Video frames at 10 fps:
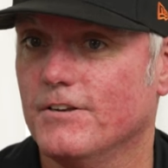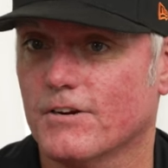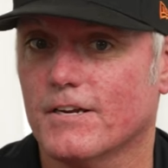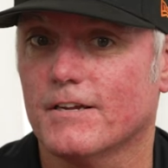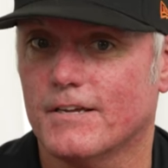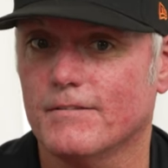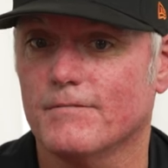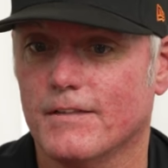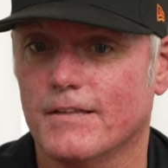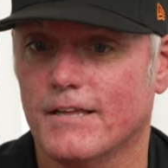You're gonna
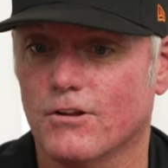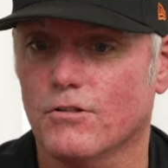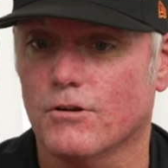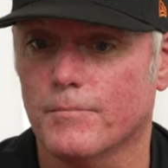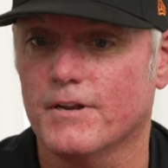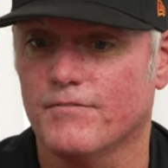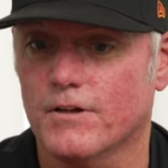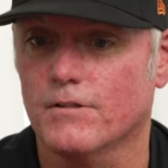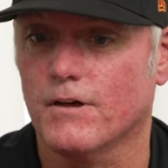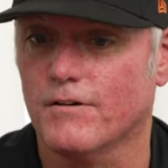hit a little bit of
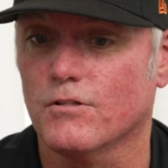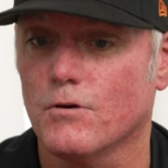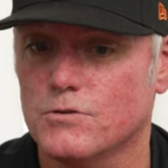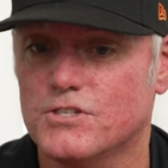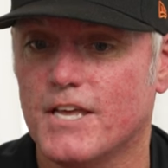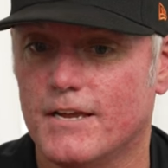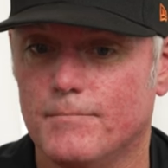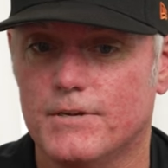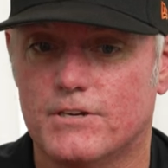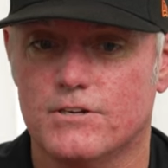a low
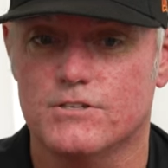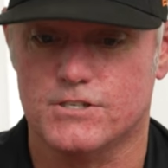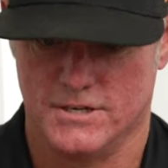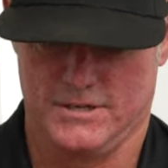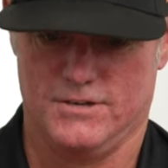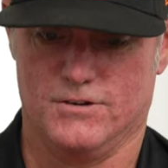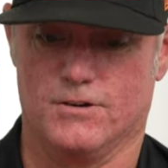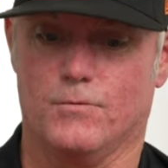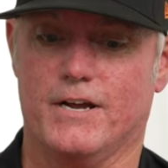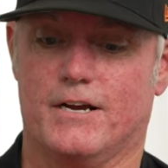state because you're
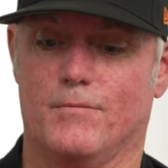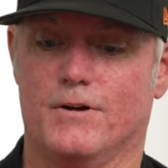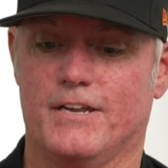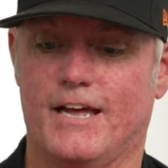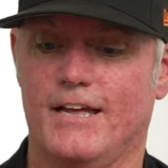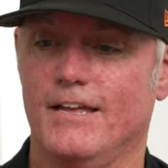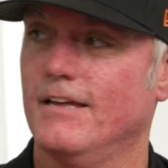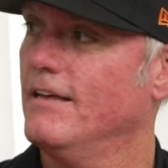gonna wake up one day